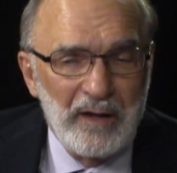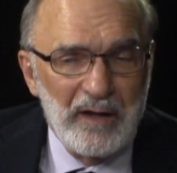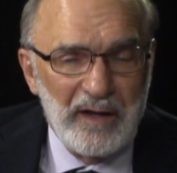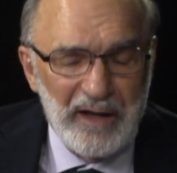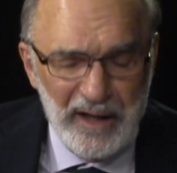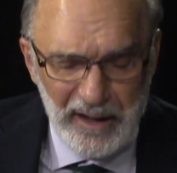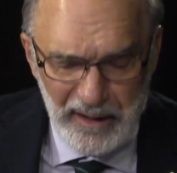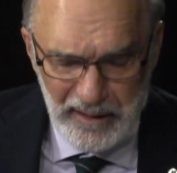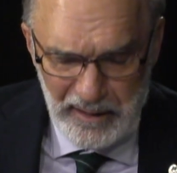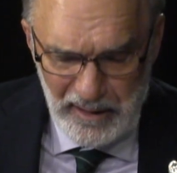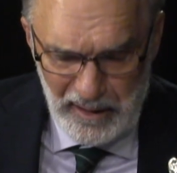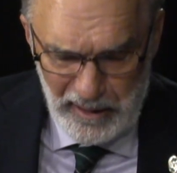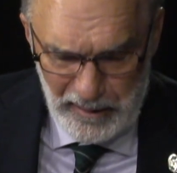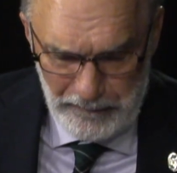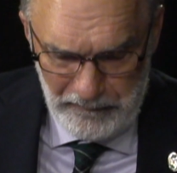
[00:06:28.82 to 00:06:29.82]
And
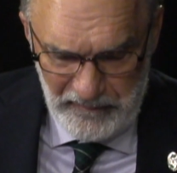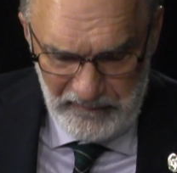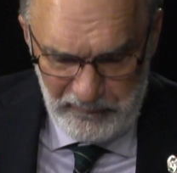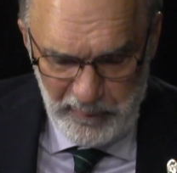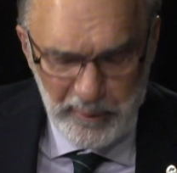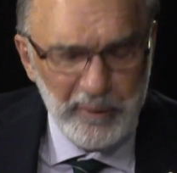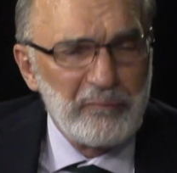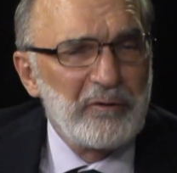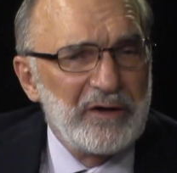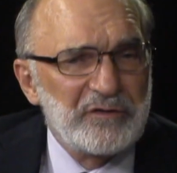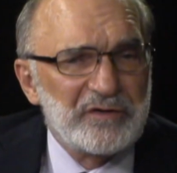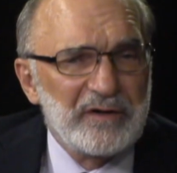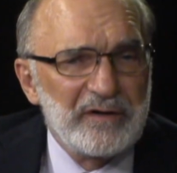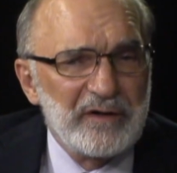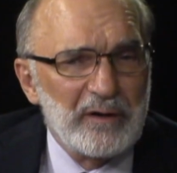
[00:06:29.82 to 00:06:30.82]
for good
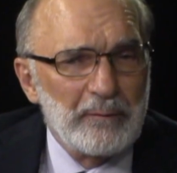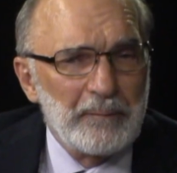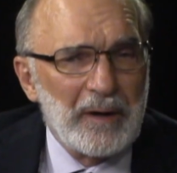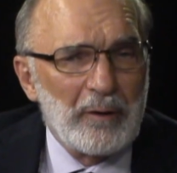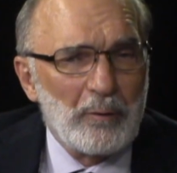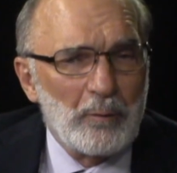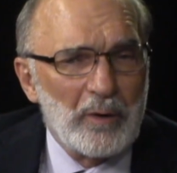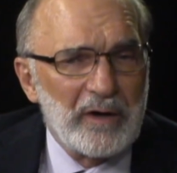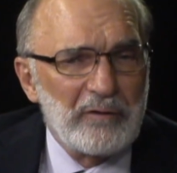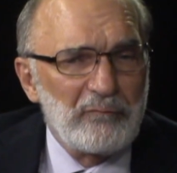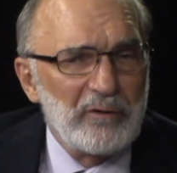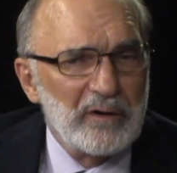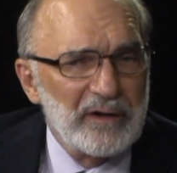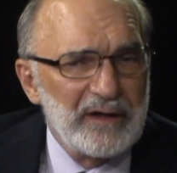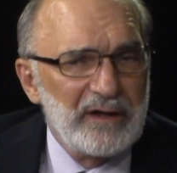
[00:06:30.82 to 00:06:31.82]
reason. You know, marijuana
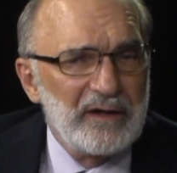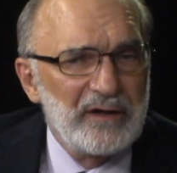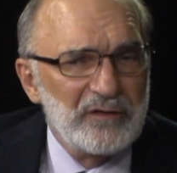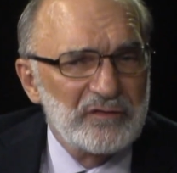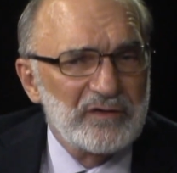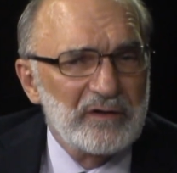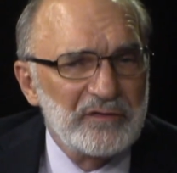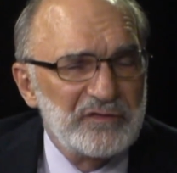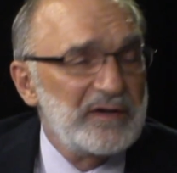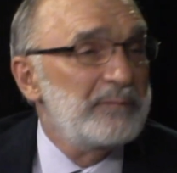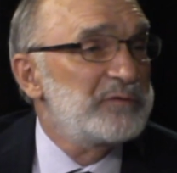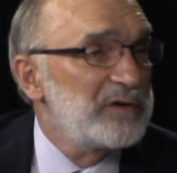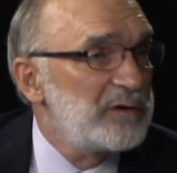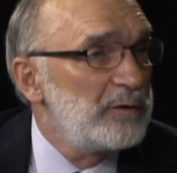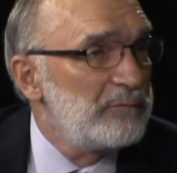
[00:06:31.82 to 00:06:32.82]
really is a
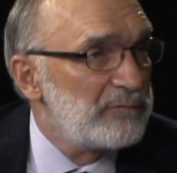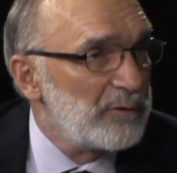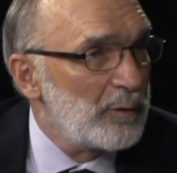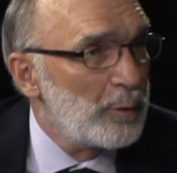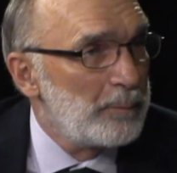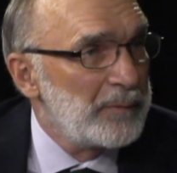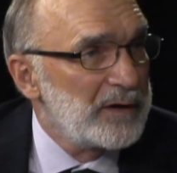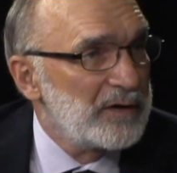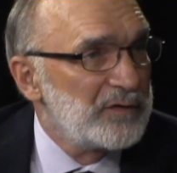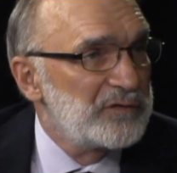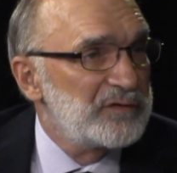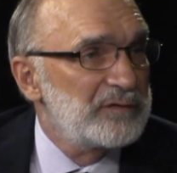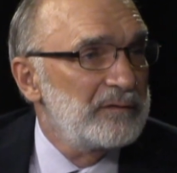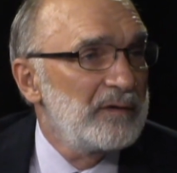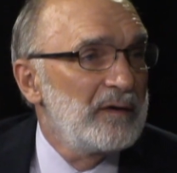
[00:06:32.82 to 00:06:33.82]
substitute for
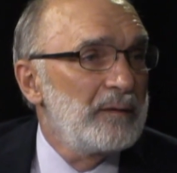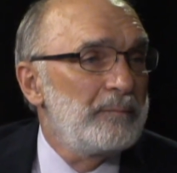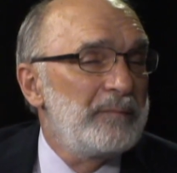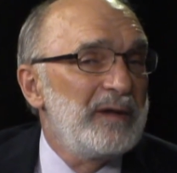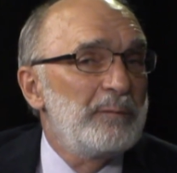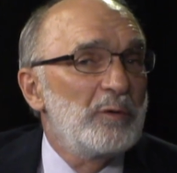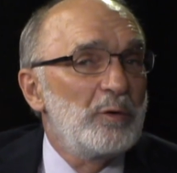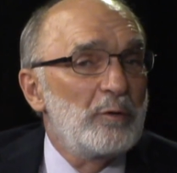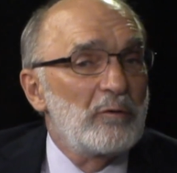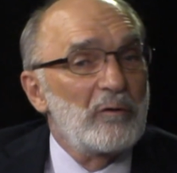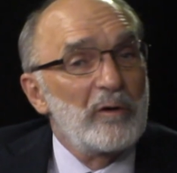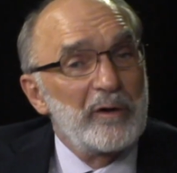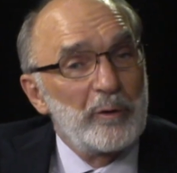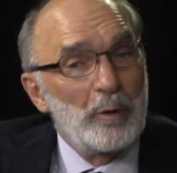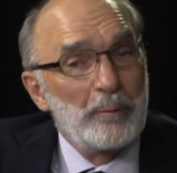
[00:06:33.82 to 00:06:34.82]
opiates. People who are
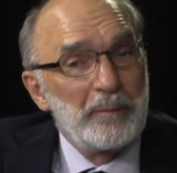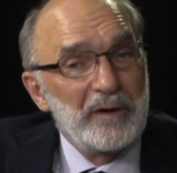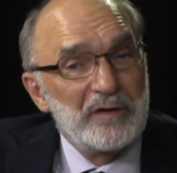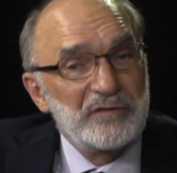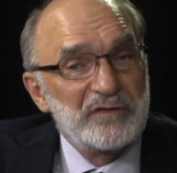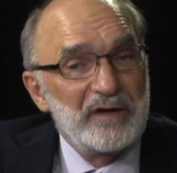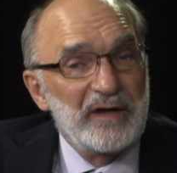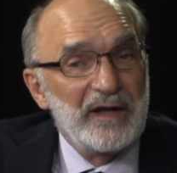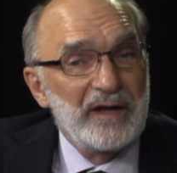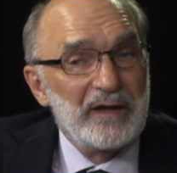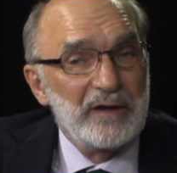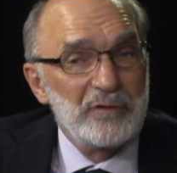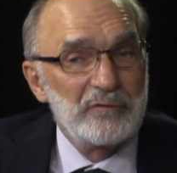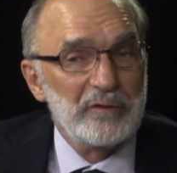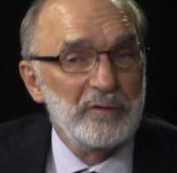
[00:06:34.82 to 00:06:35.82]
on opiates and they
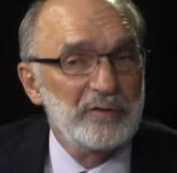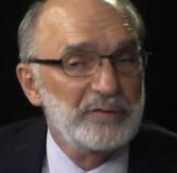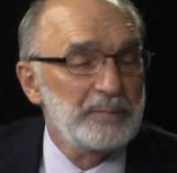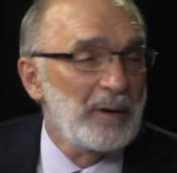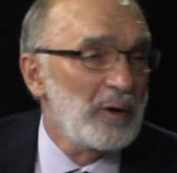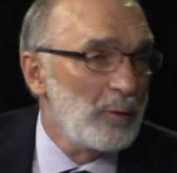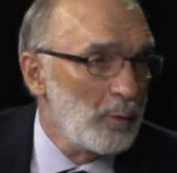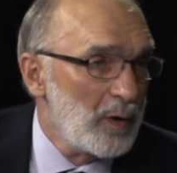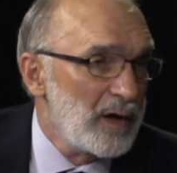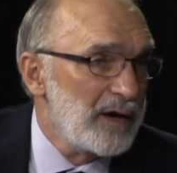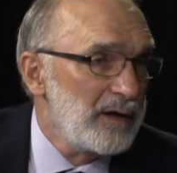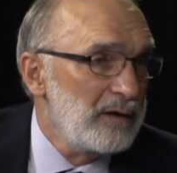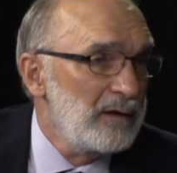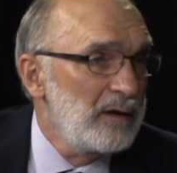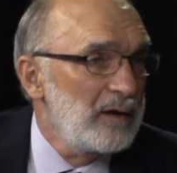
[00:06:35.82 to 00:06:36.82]
introduce
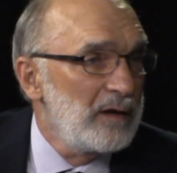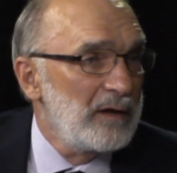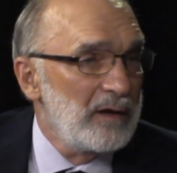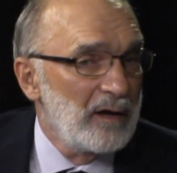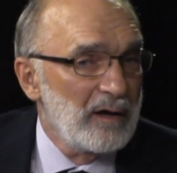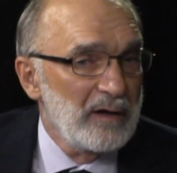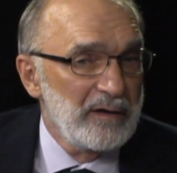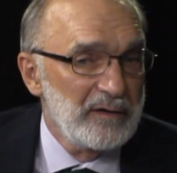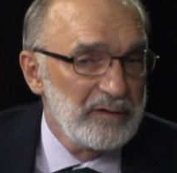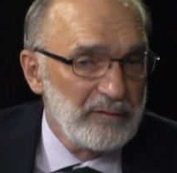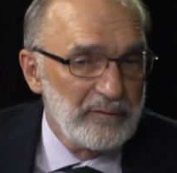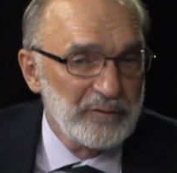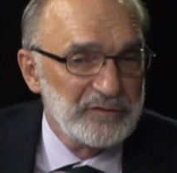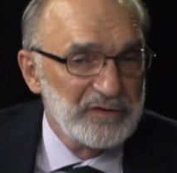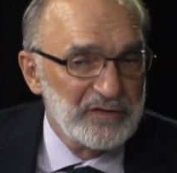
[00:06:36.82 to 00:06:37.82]
marijuana into
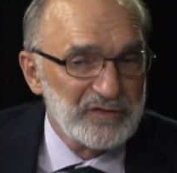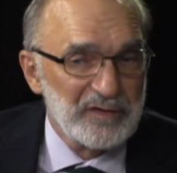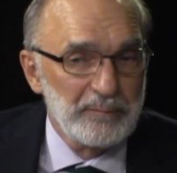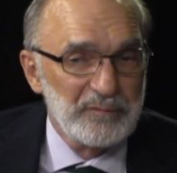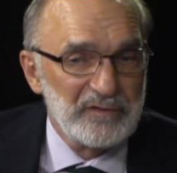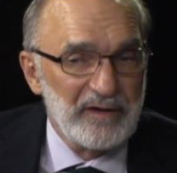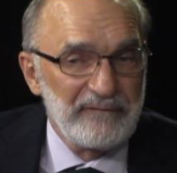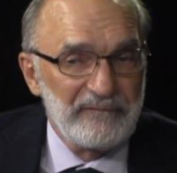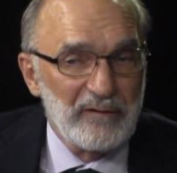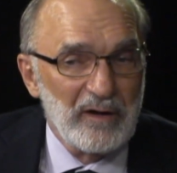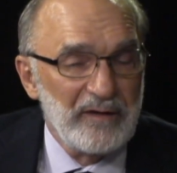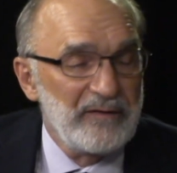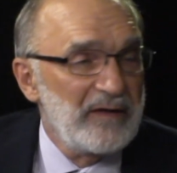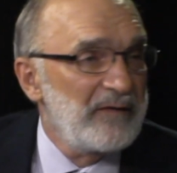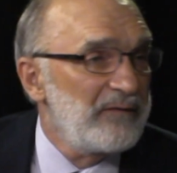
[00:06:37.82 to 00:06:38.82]
their systems, they
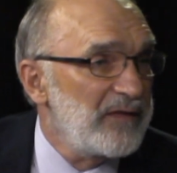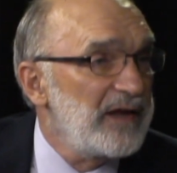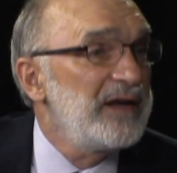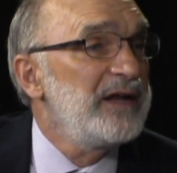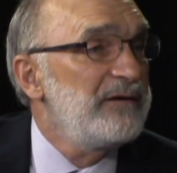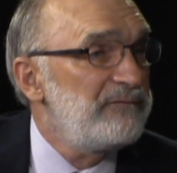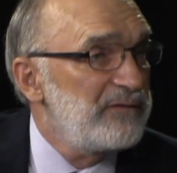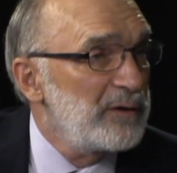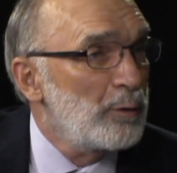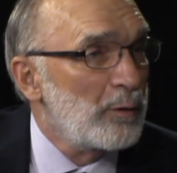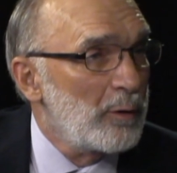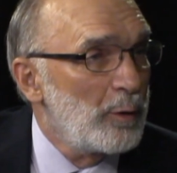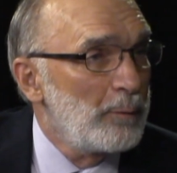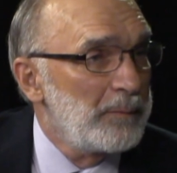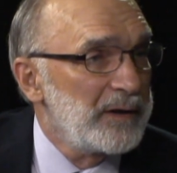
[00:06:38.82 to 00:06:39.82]
find that they need fewer
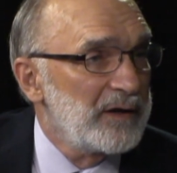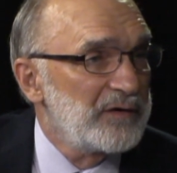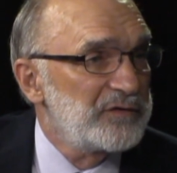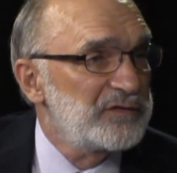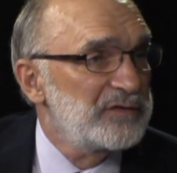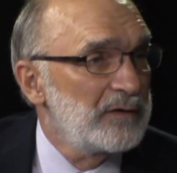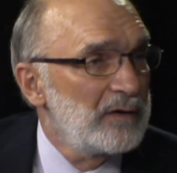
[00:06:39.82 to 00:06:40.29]
opiates.